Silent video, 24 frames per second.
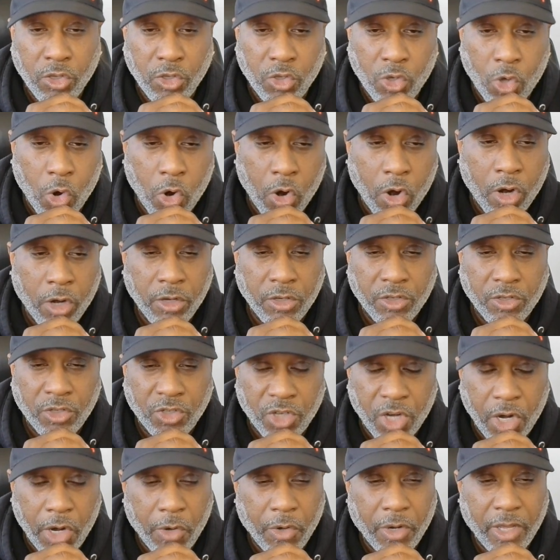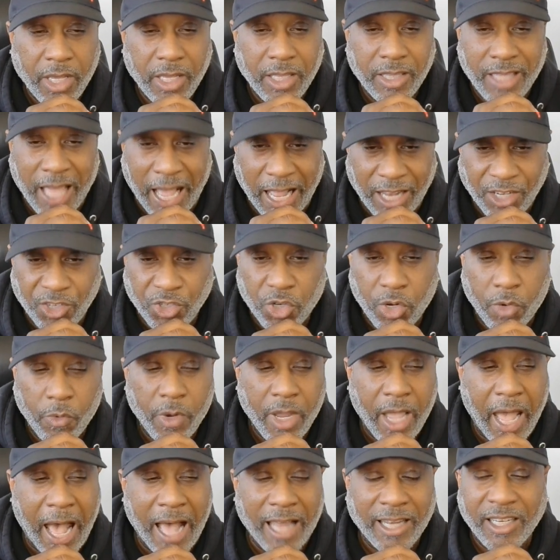your journey. That's your
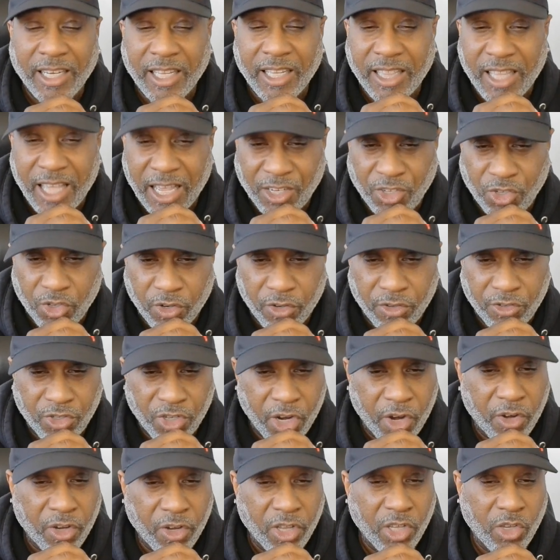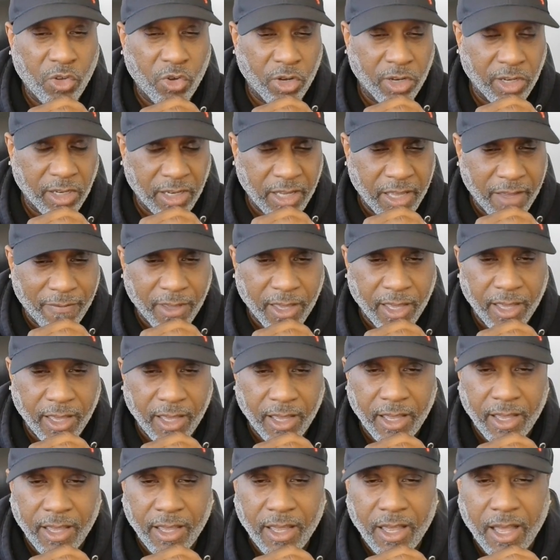reality. That's your journey. You're living
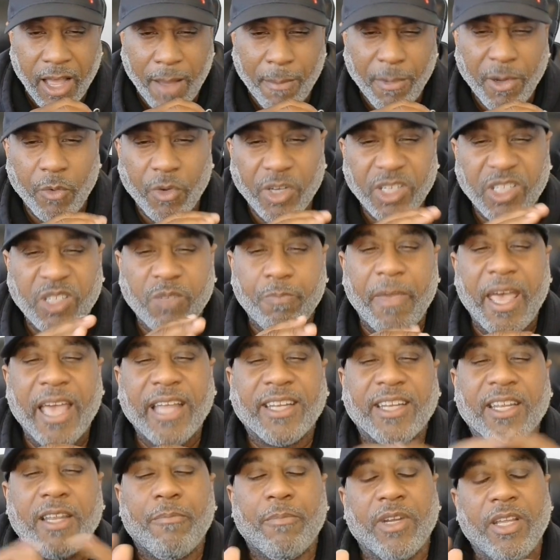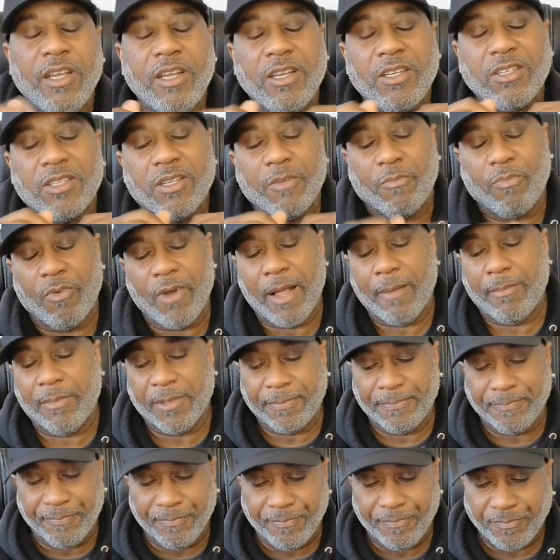it. I'm going to respect it. But here's the
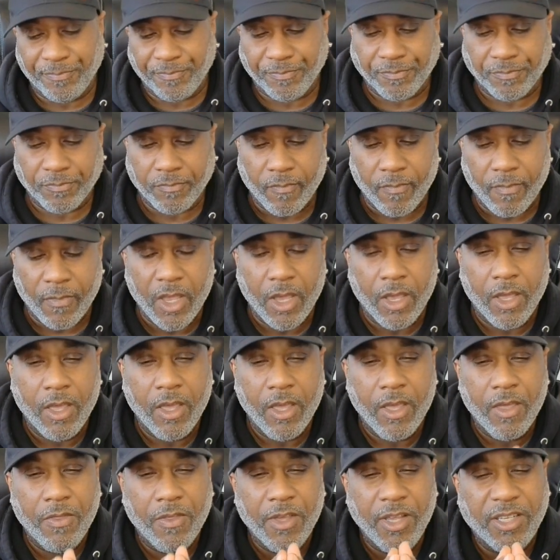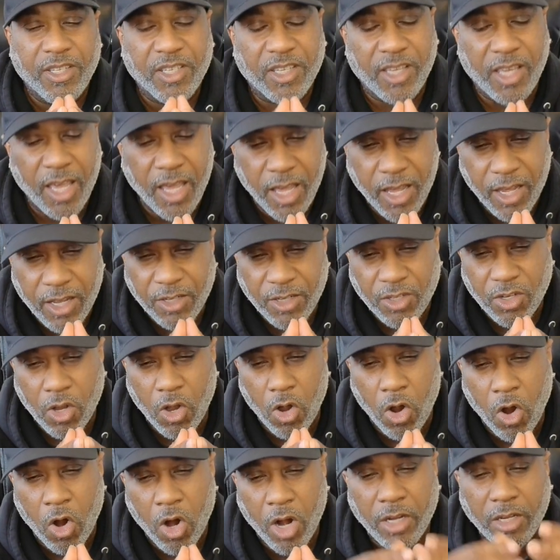problem these kids
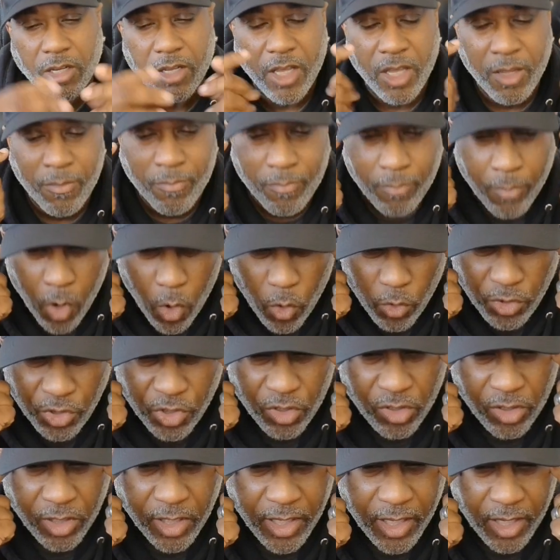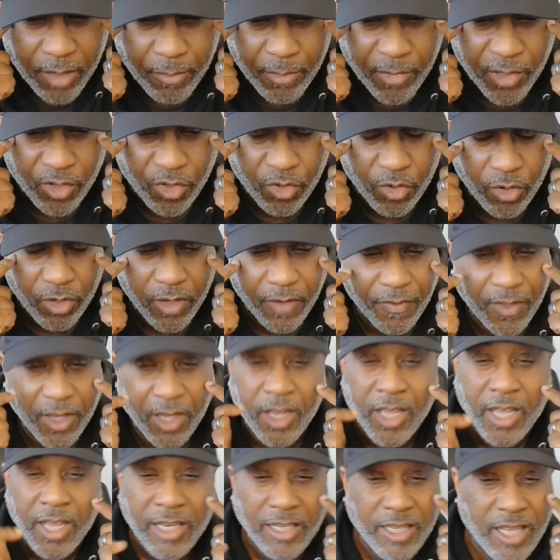aren't emotionally mature enough.
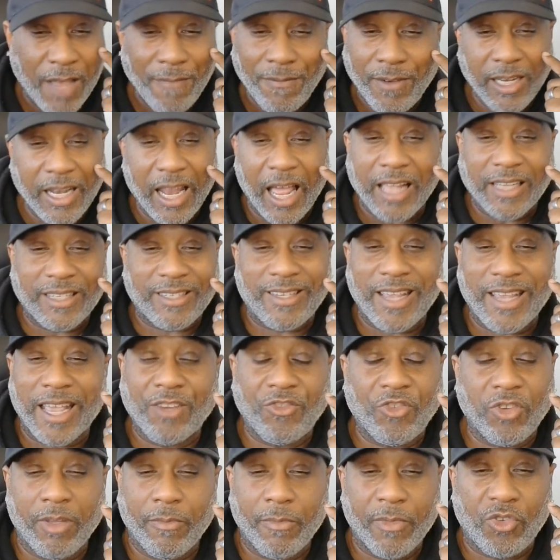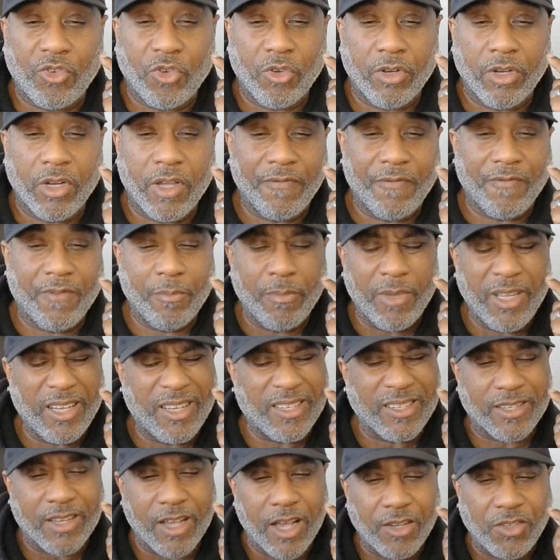They're definitely not sexually mature enough to be
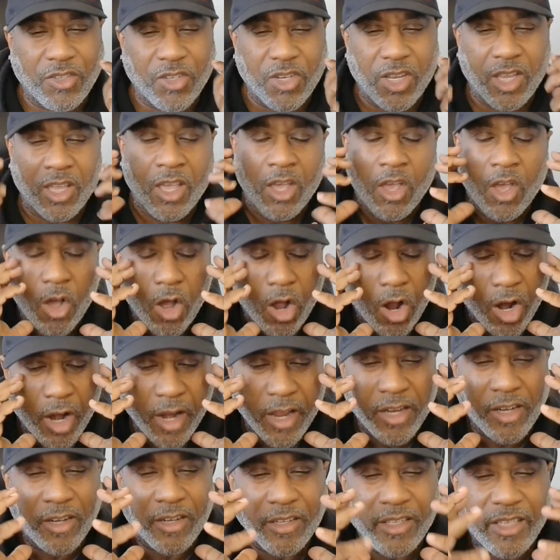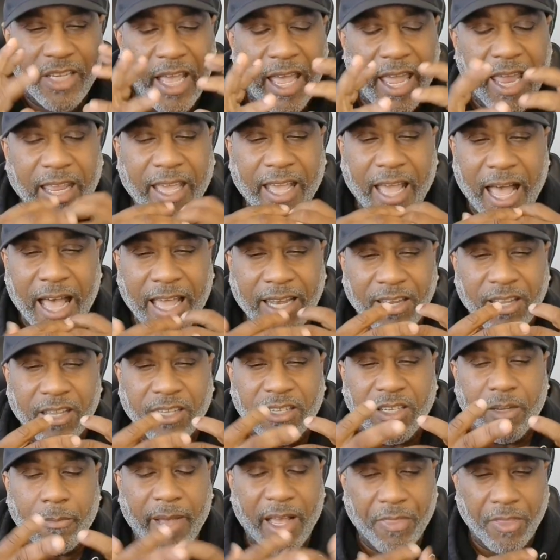discussing or entertaining
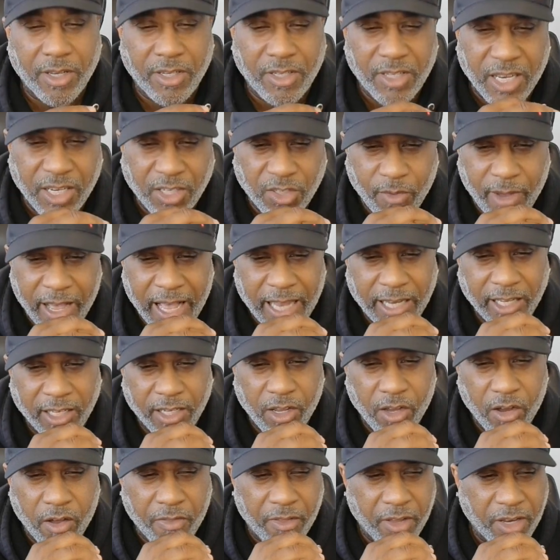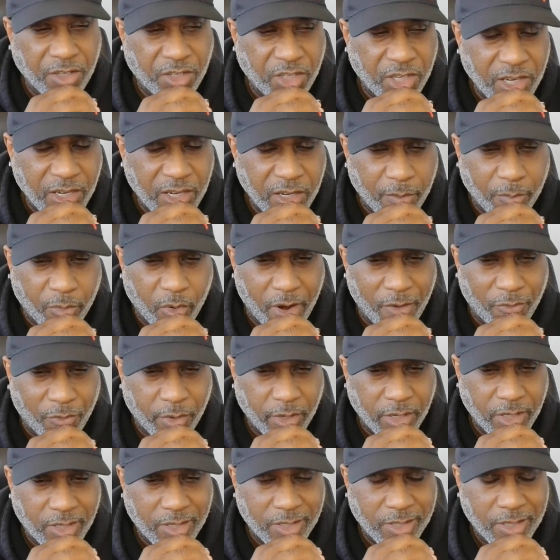ideas about their sexuality or their gender
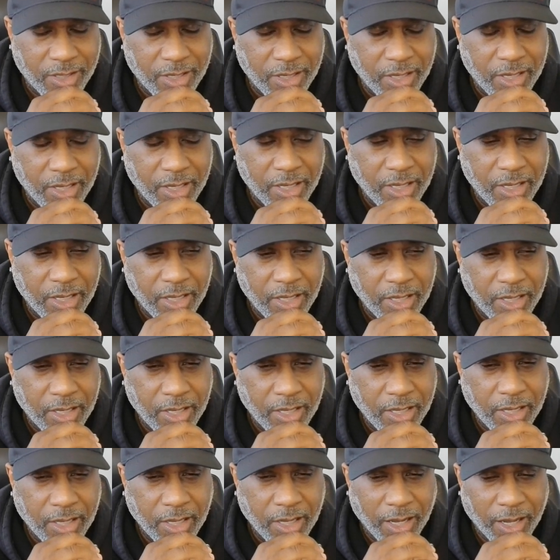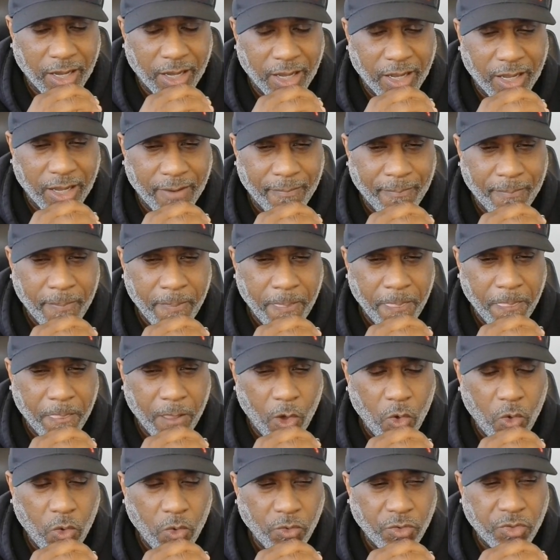preference. Uh,
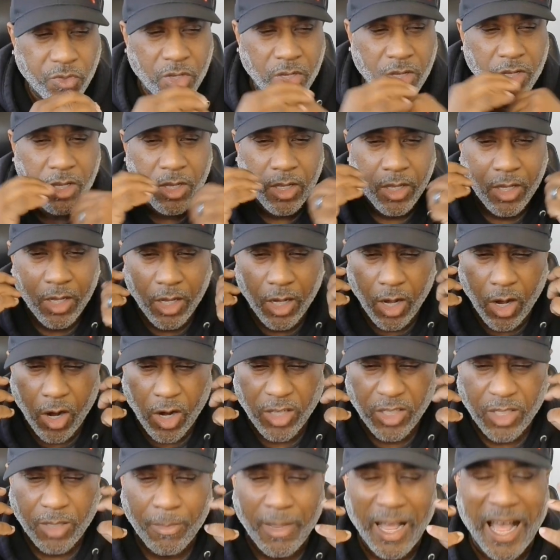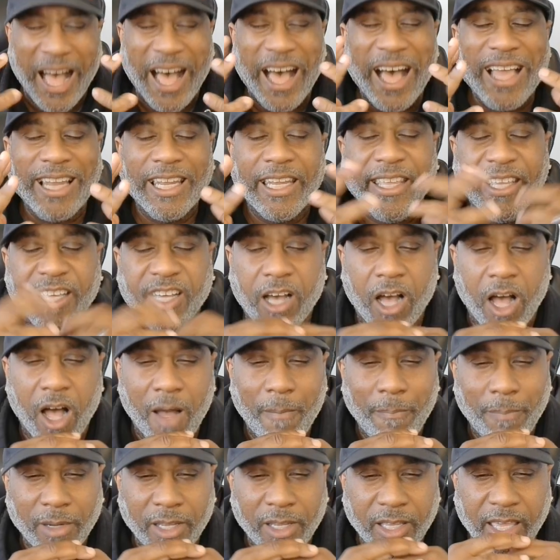those are some highly
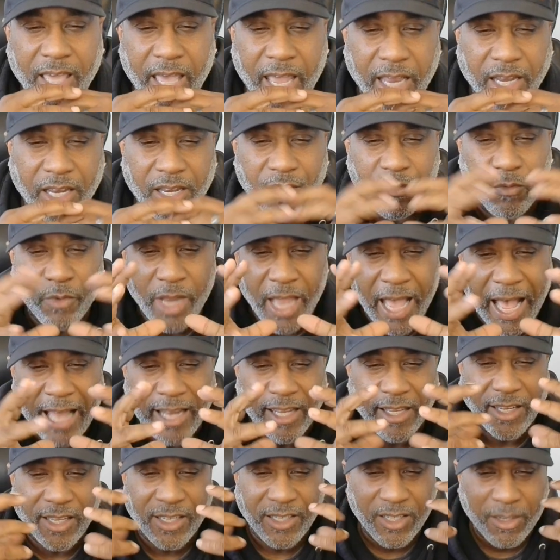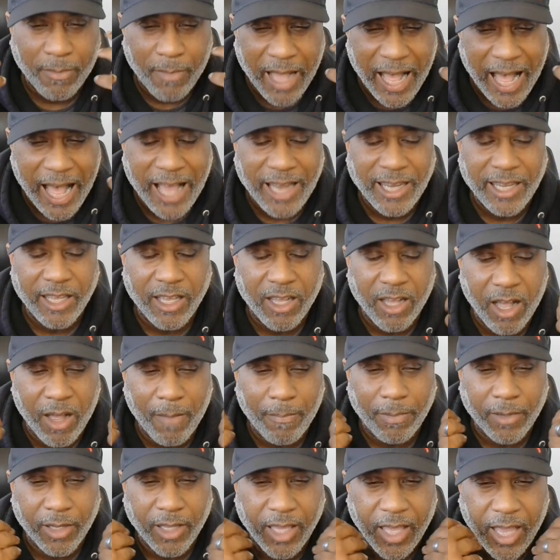complicated realities, some highly
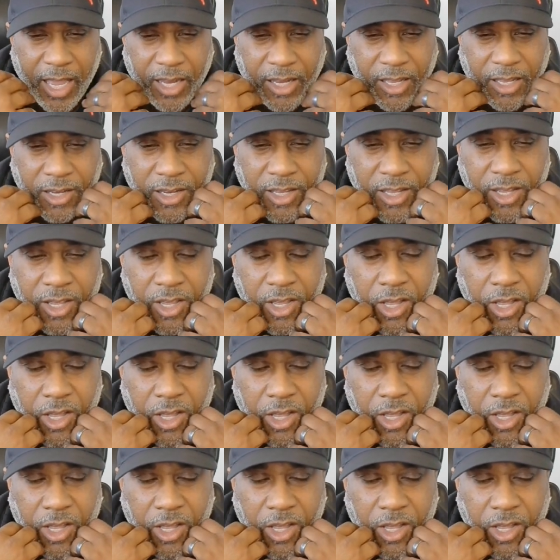complicated